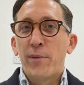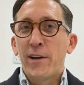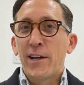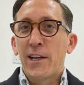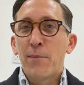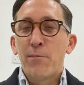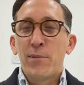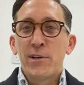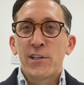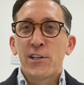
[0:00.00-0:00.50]
being
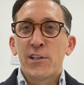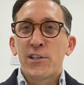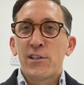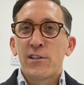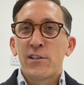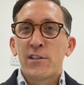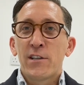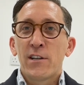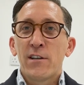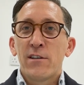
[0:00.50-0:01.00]
in a
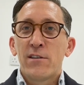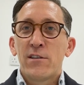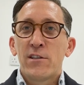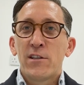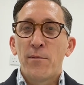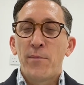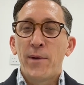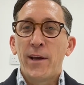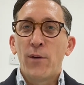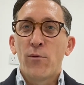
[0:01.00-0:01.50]
position
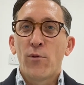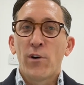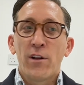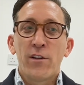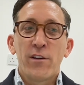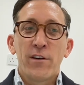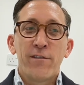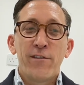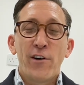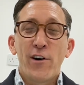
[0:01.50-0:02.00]
to be one
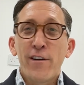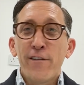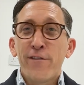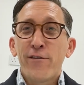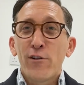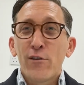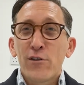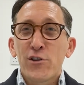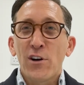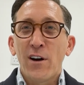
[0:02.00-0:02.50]
of the very
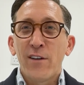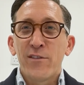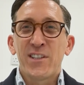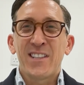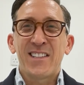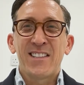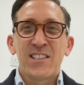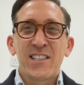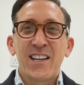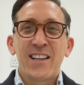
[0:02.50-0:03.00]
few drivers
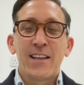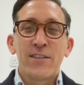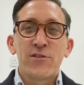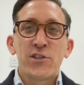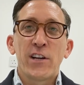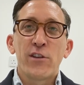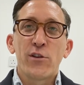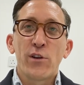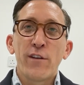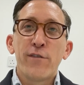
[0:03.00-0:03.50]
that can say they
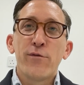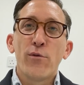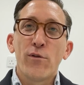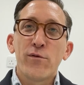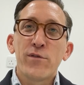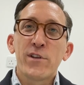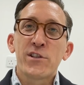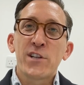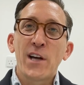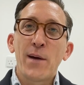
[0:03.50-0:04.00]
genuinely
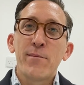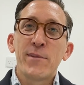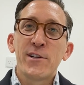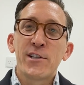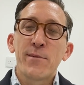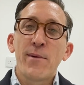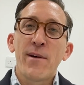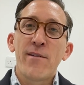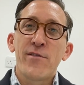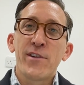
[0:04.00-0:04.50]
fought for the
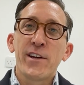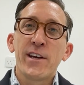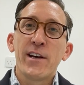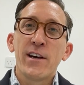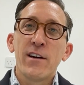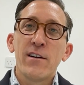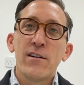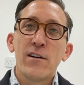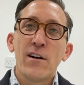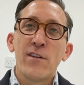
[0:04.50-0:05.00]
championship every
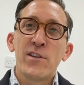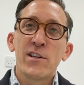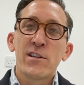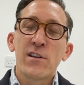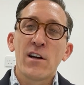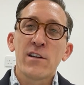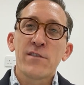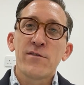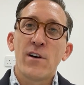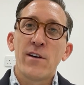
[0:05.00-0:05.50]
year over
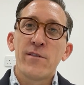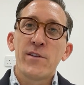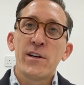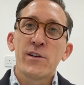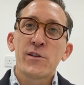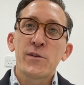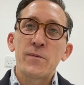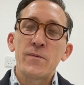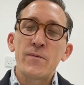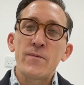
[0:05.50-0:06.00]
these last 5
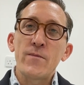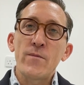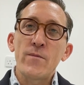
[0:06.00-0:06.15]
years.